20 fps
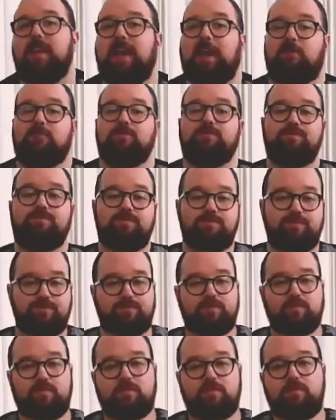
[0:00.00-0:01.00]
Now,
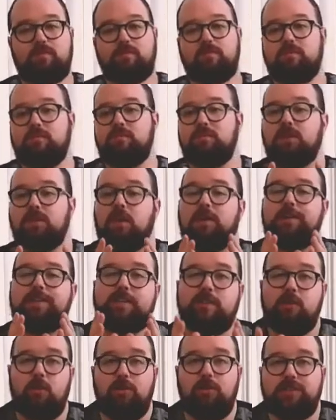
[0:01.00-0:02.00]
a
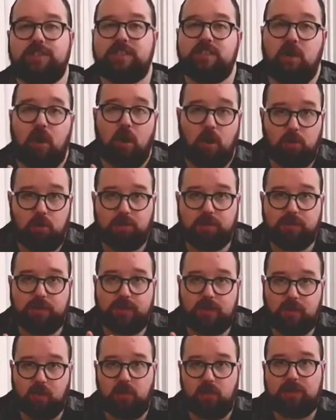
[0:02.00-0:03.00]
source is
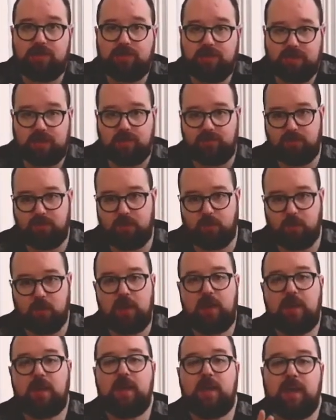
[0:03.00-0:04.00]
only going to give you
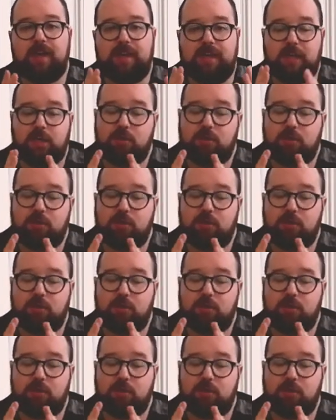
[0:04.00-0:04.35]
an